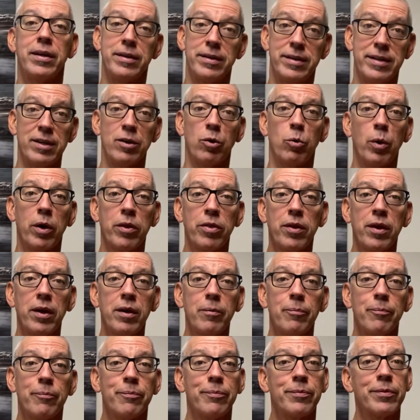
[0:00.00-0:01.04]
deal with
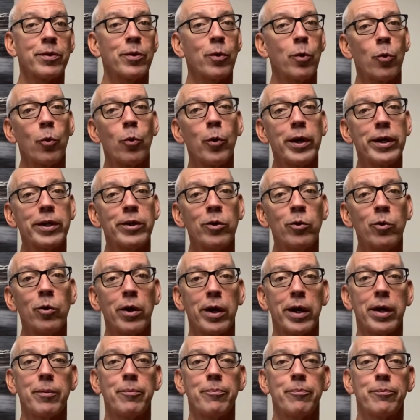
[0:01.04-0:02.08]
it or ignore
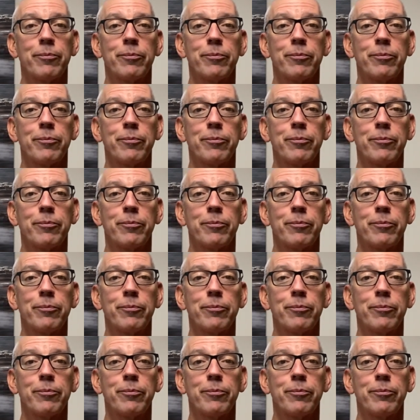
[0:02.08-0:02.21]
it.